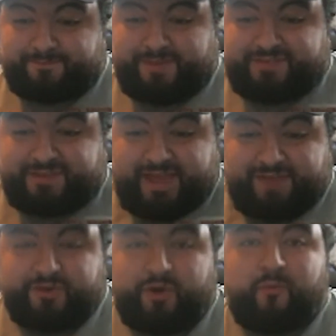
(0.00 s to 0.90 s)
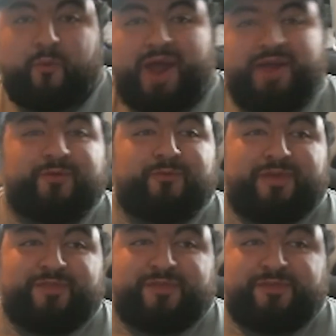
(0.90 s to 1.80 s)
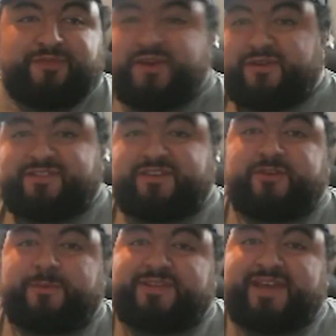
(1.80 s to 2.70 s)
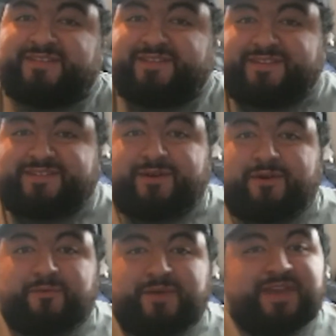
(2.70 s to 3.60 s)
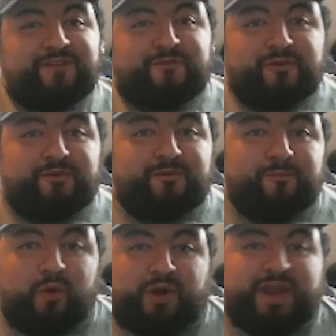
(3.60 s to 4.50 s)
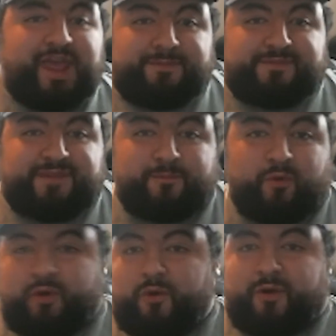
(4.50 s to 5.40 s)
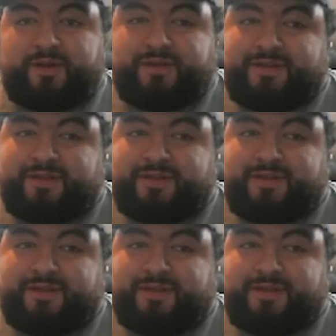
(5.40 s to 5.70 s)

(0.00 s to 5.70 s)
basically have you go wild with theories and interpretations until we get for more games and more lore.